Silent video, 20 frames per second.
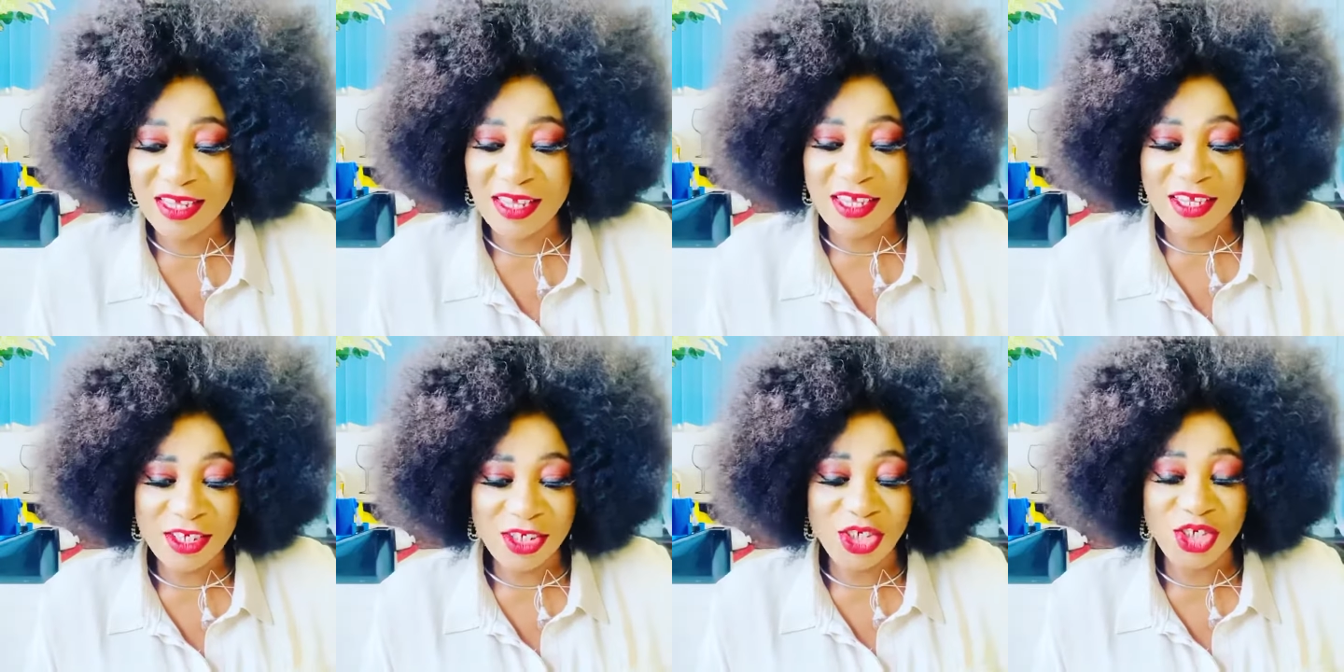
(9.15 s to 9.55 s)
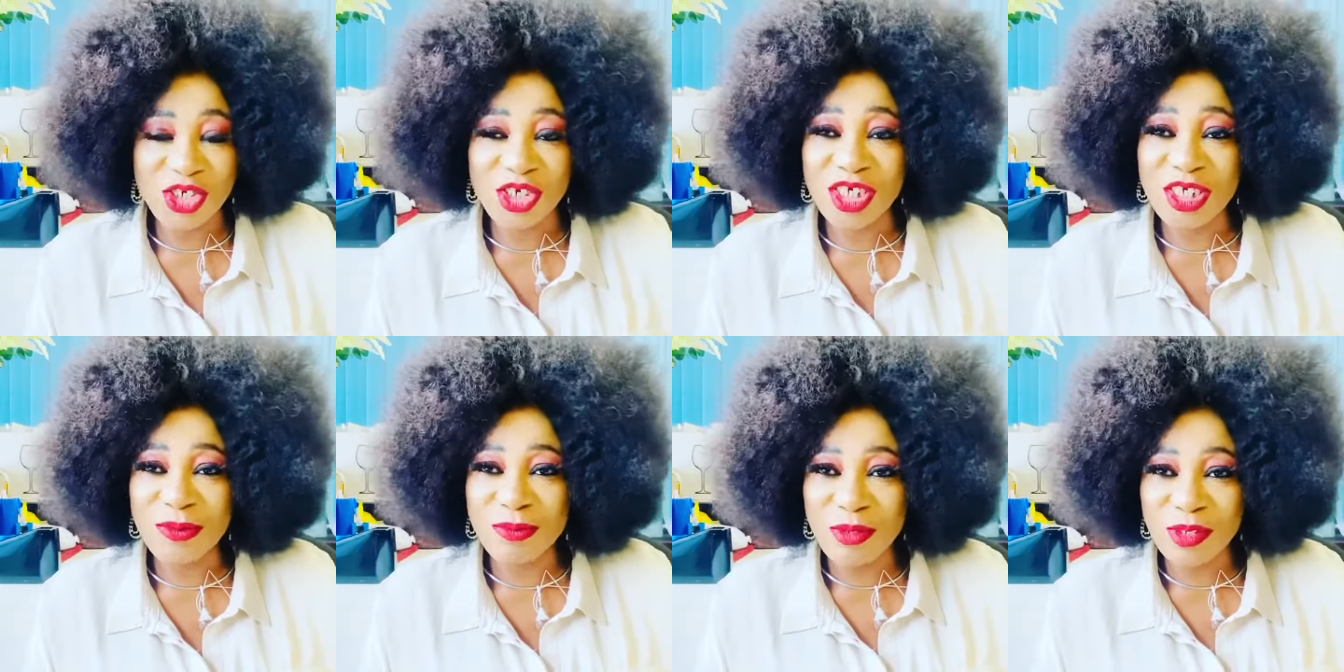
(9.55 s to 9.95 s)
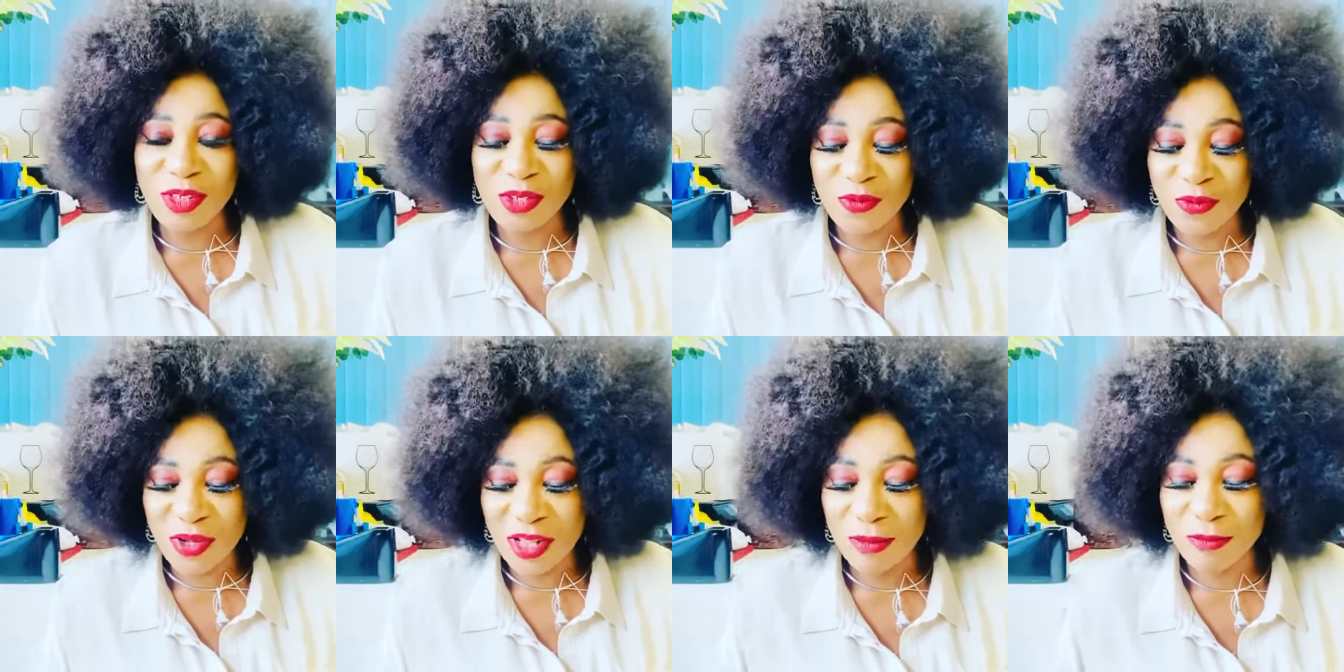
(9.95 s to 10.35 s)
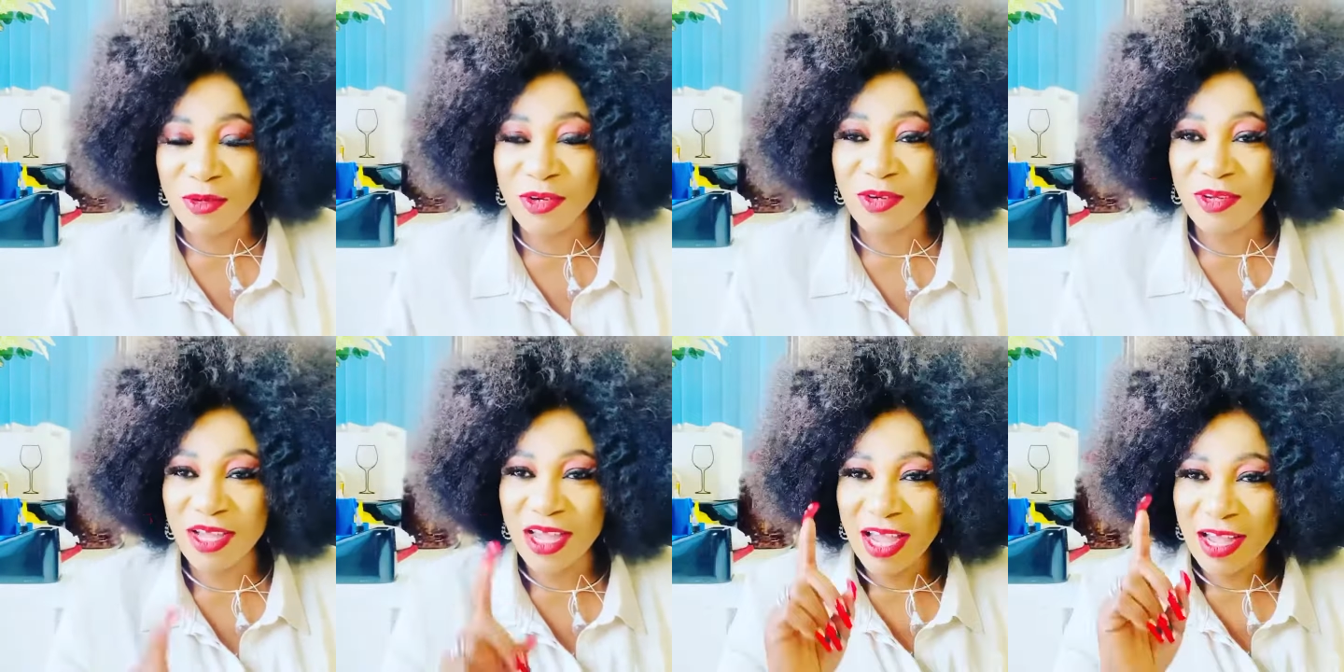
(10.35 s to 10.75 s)
Joy's Beauty World,
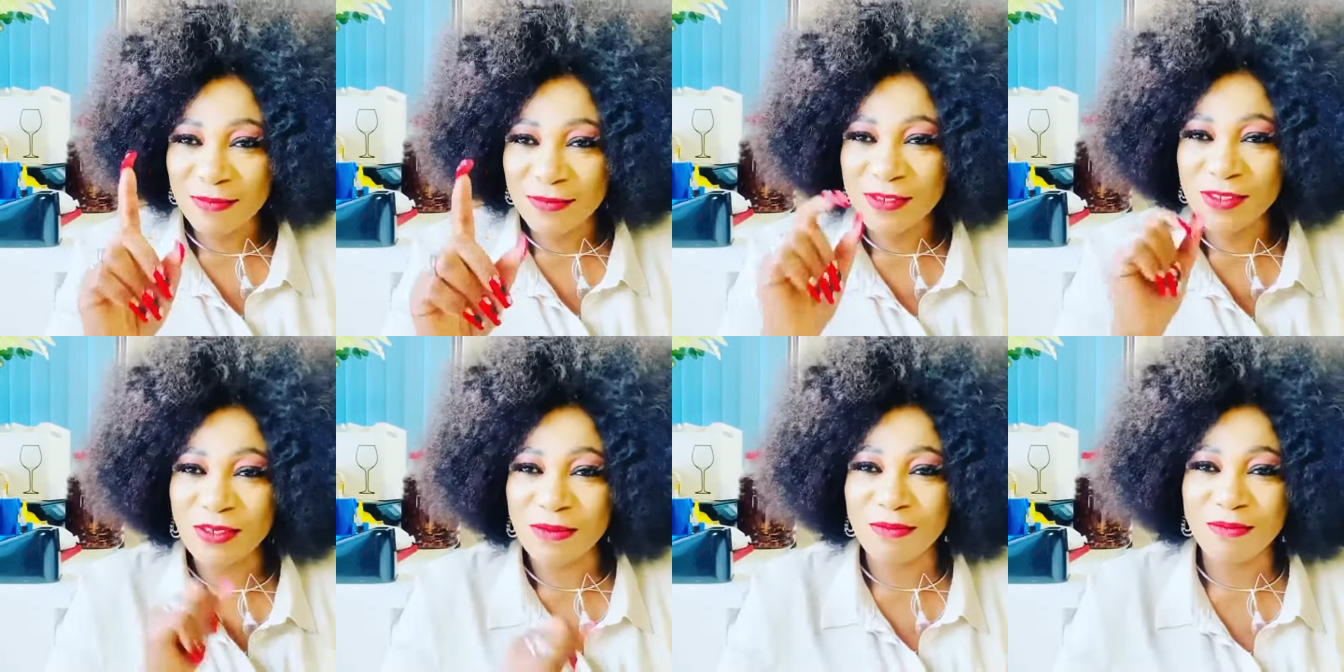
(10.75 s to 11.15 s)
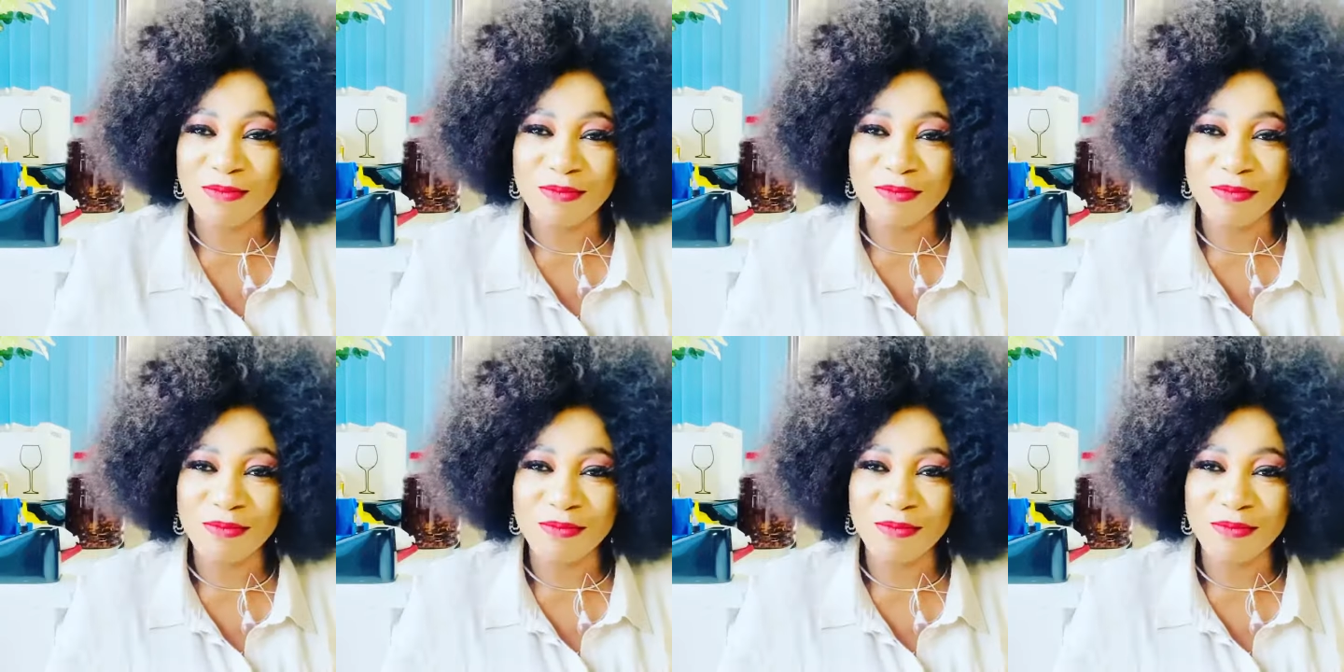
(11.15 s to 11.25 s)
I have some